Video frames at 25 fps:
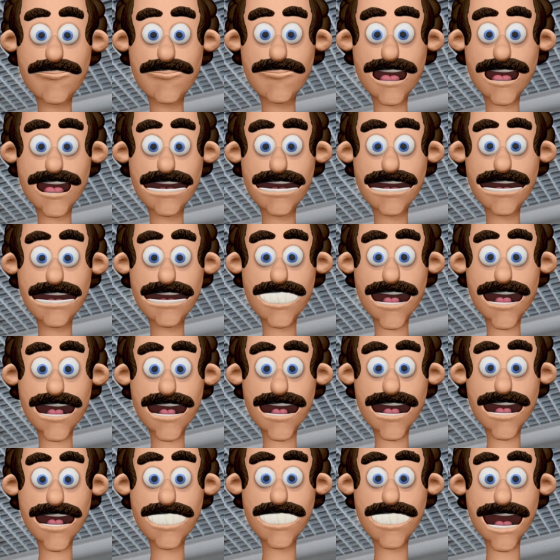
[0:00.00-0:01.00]
making them
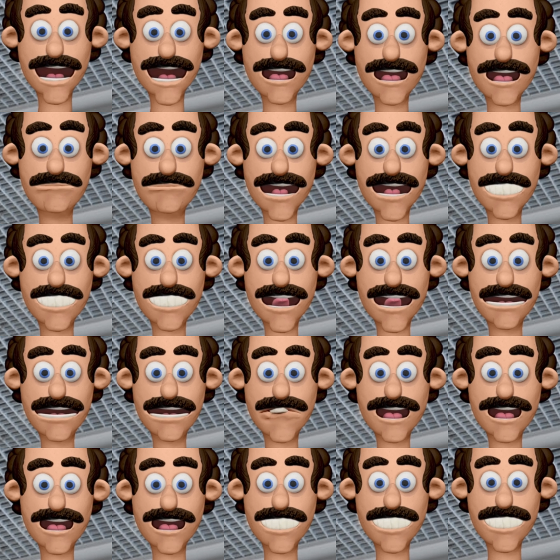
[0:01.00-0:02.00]
an environmentally
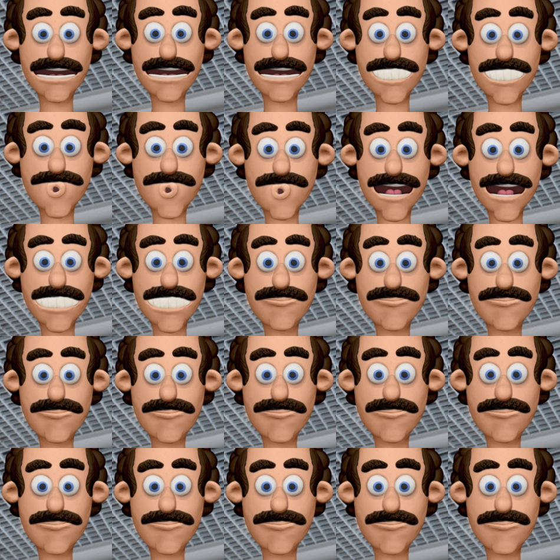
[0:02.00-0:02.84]
friendly choice.